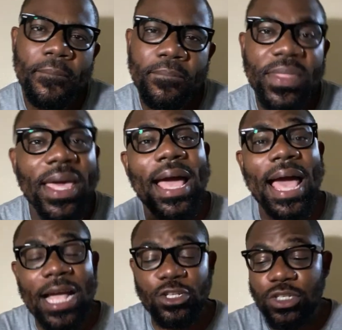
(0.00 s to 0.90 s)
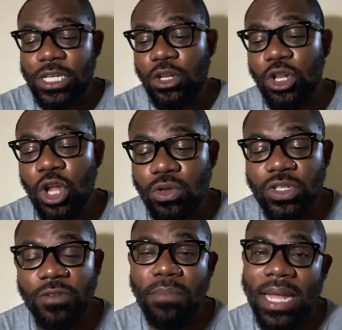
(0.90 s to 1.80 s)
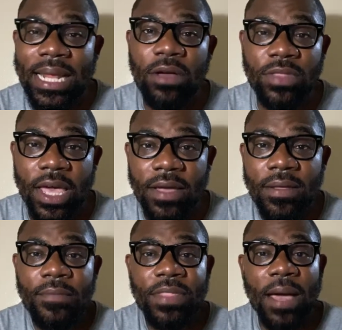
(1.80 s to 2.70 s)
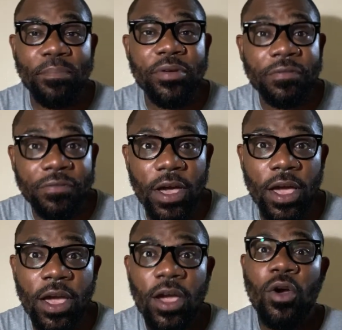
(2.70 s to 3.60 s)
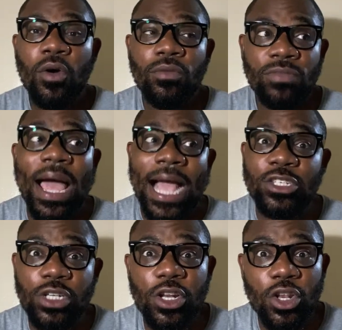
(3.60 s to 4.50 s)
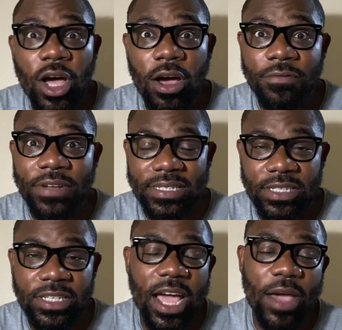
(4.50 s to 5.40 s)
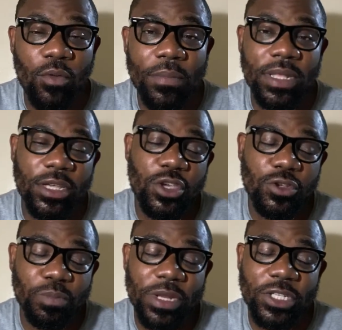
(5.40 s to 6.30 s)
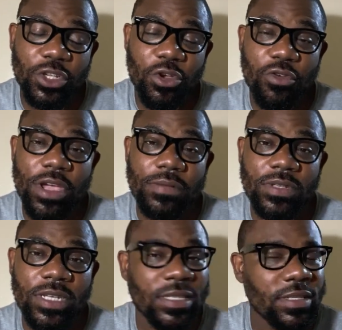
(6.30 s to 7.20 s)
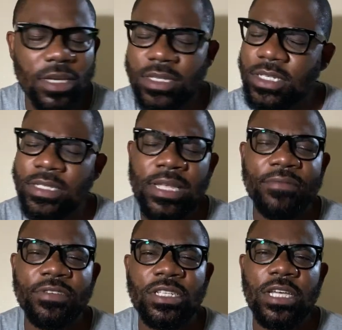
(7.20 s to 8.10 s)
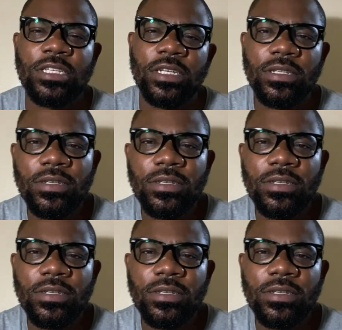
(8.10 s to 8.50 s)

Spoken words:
There are actually loads of men out there that actually love and desire women that use bleaching creams. It's devastating.